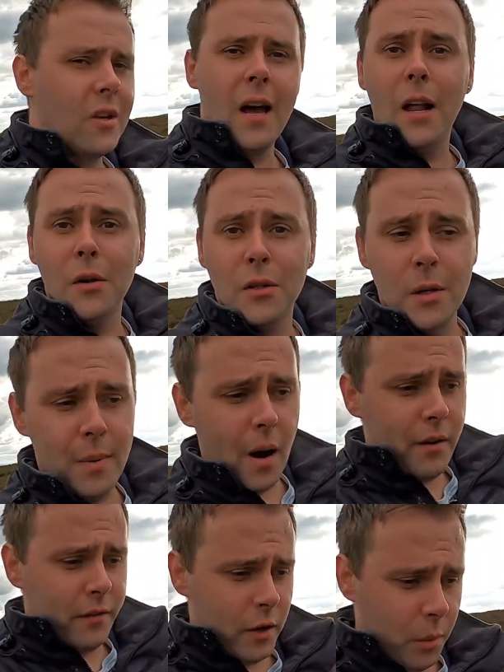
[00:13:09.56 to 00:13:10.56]
So hello to you
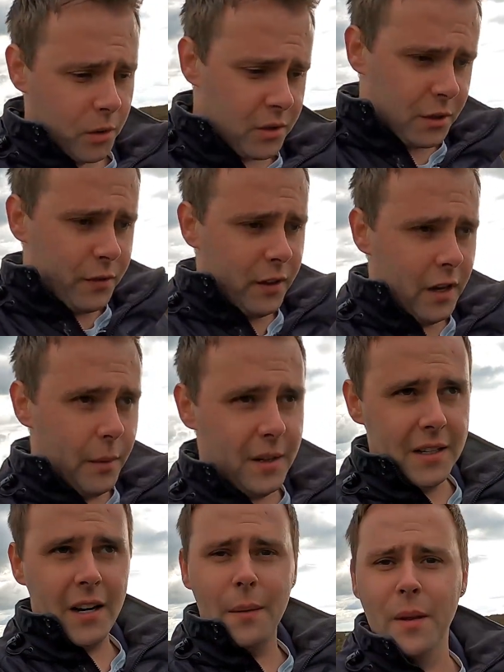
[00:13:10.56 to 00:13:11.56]
both if you're watching this video. I
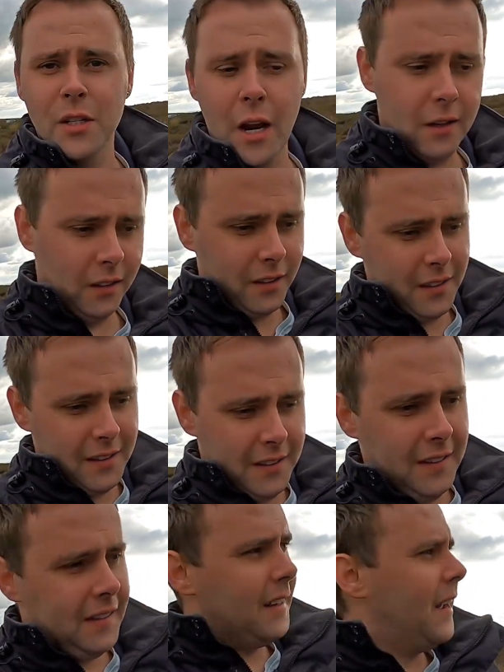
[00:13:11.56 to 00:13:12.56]
did tell him the channel.
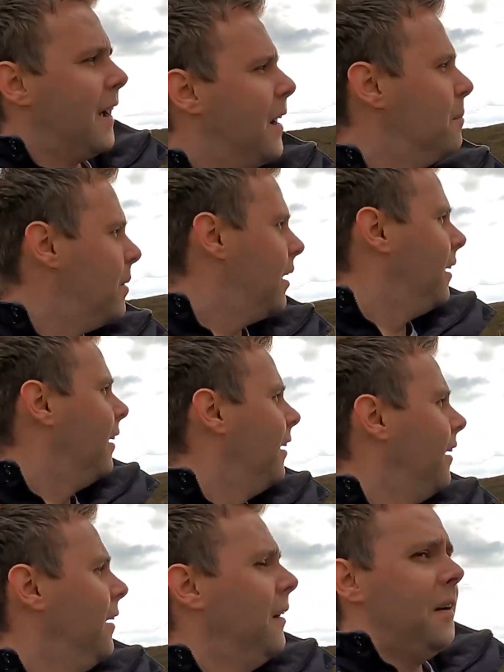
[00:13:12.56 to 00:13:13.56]

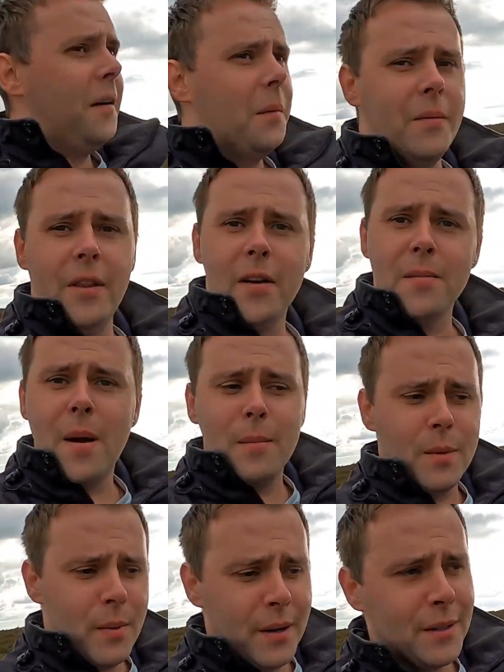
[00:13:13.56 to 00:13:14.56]
Whether they
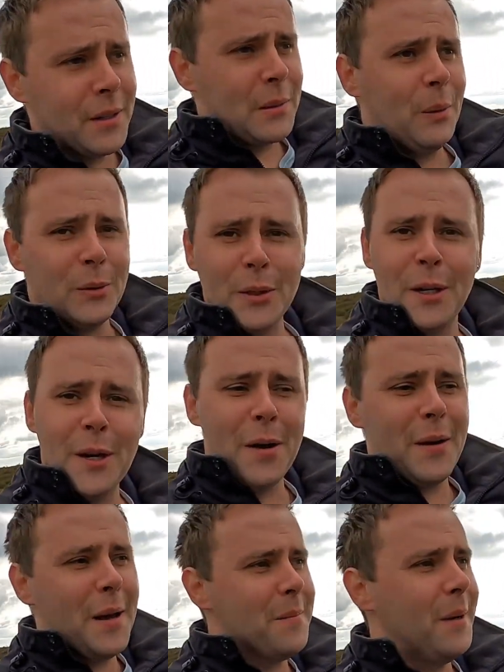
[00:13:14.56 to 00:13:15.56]
remembered Brendan Explores, I don't know
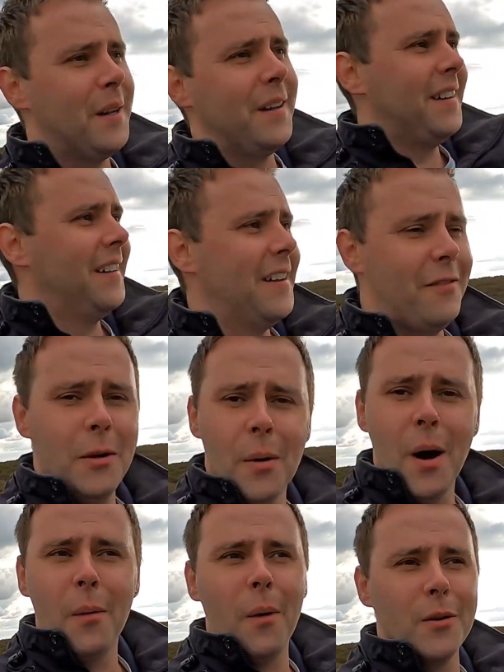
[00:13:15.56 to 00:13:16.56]
yet, but if you
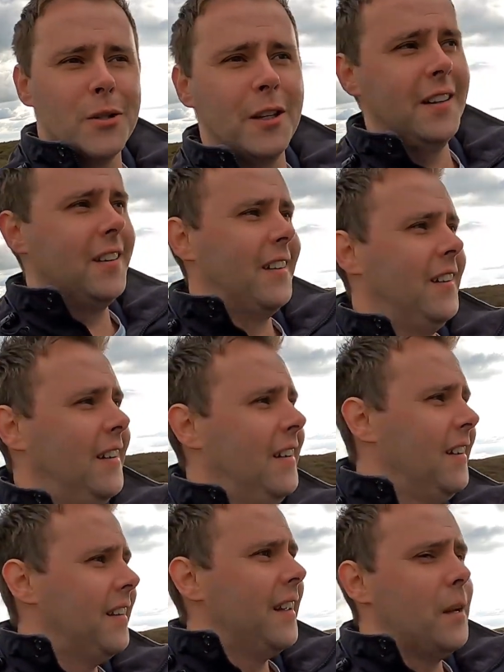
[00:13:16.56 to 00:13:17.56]
are watching,
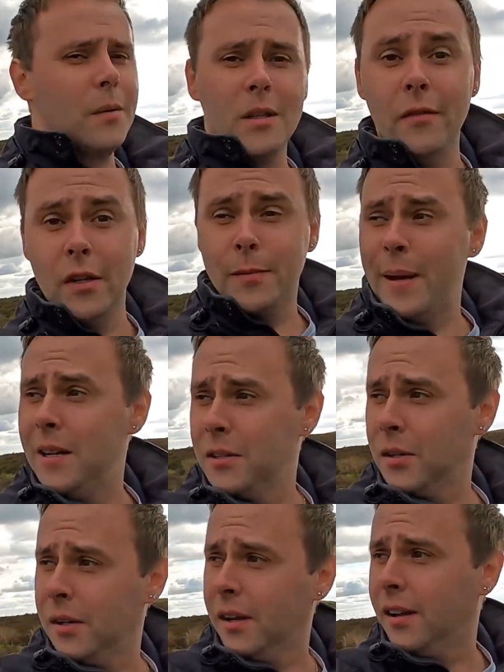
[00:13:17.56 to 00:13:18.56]
and it was lovely speaking to you.